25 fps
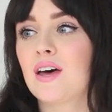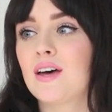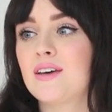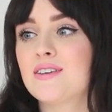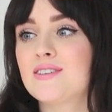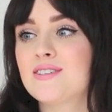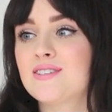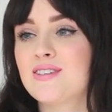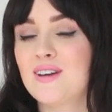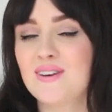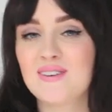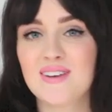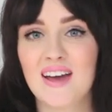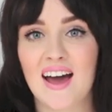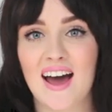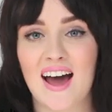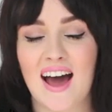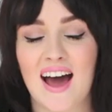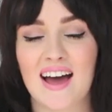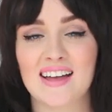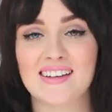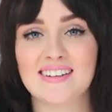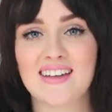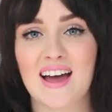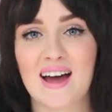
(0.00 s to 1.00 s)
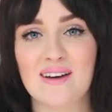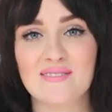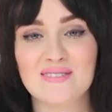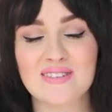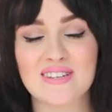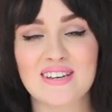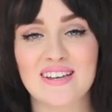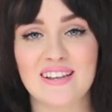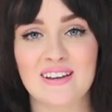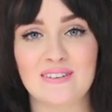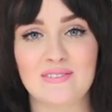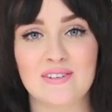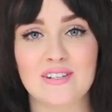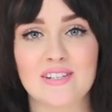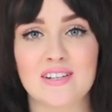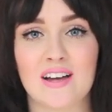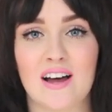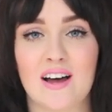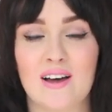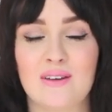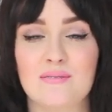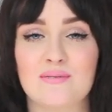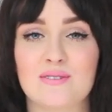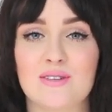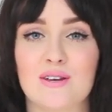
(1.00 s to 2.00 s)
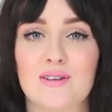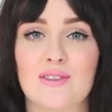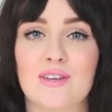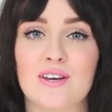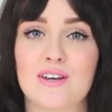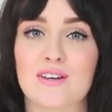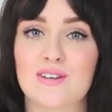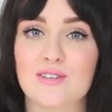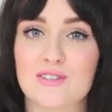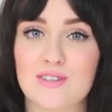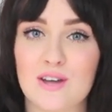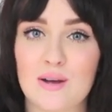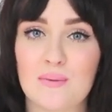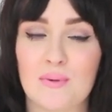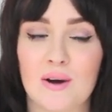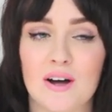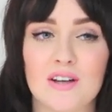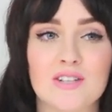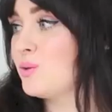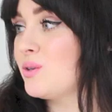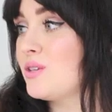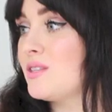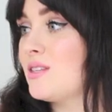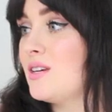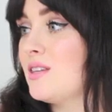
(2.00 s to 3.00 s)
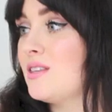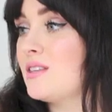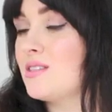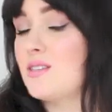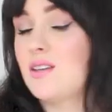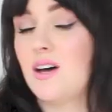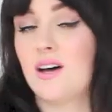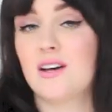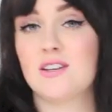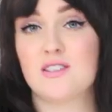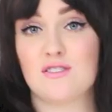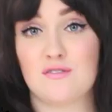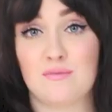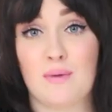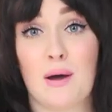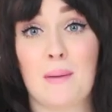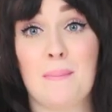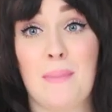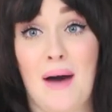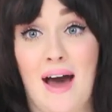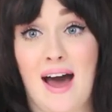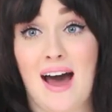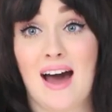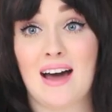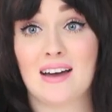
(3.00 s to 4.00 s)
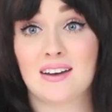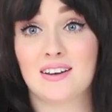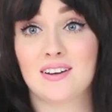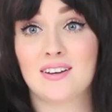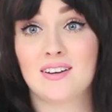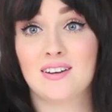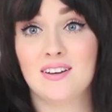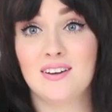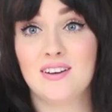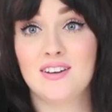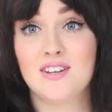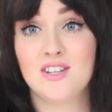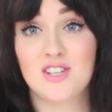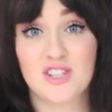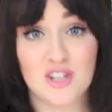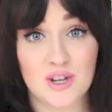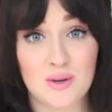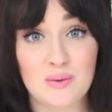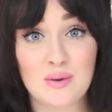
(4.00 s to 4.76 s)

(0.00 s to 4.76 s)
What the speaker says: So yeah, had an absolutely lovely time, so thank you so much. Couldn't see the size of my bag, do